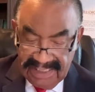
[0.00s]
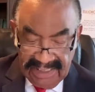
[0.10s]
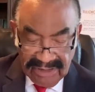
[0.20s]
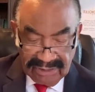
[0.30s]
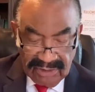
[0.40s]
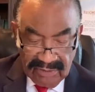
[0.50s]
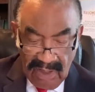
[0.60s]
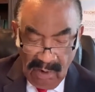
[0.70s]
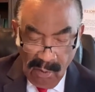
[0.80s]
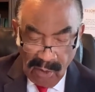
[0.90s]
into
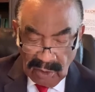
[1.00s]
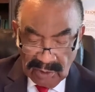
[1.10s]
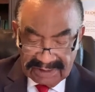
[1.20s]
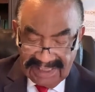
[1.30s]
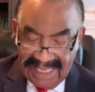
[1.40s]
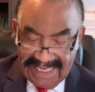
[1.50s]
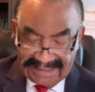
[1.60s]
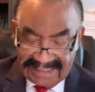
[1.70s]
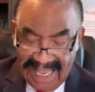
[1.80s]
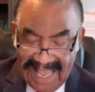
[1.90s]
a world-class